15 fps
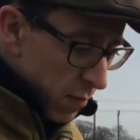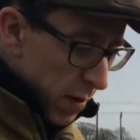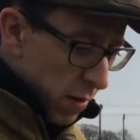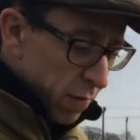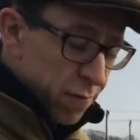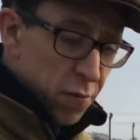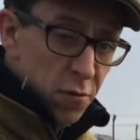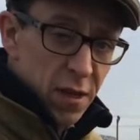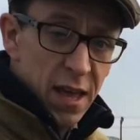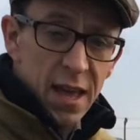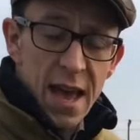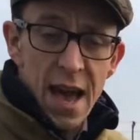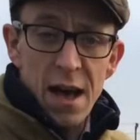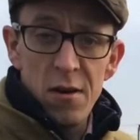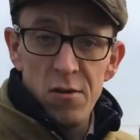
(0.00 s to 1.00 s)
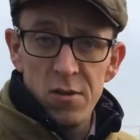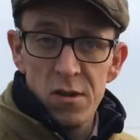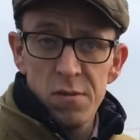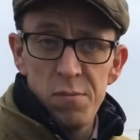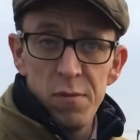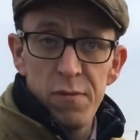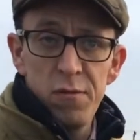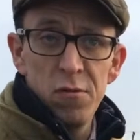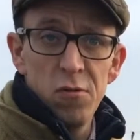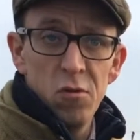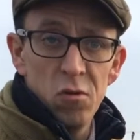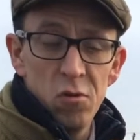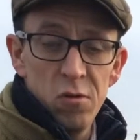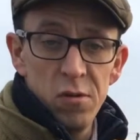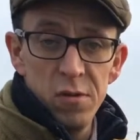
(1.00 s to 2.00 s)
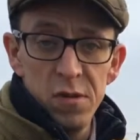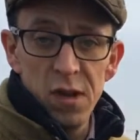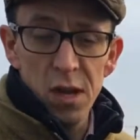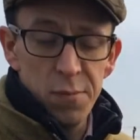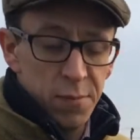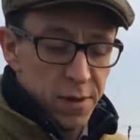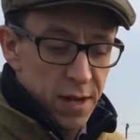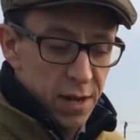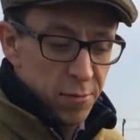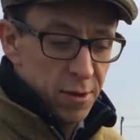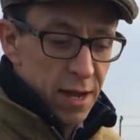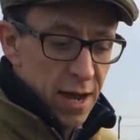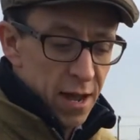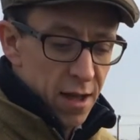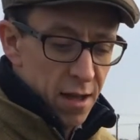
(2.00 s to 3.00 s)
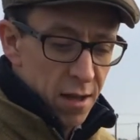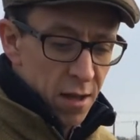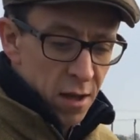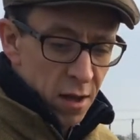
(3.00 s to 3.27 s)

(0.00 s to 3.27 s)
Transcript: about 48 hours before the open day, we had a